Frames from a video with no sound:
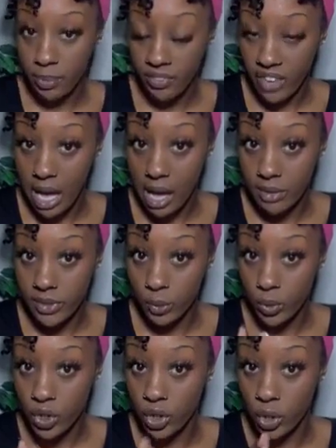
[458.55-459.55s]
involving,
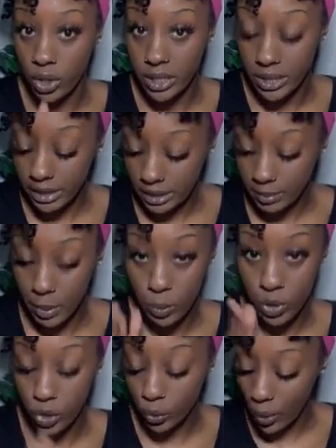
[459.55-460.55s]
with your husband,
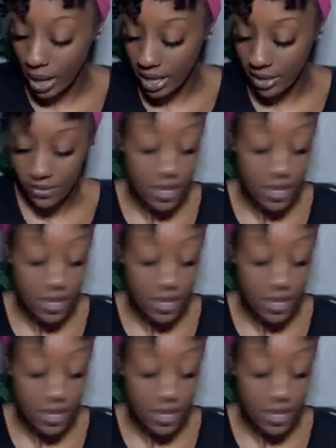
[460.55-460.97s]
with your wife.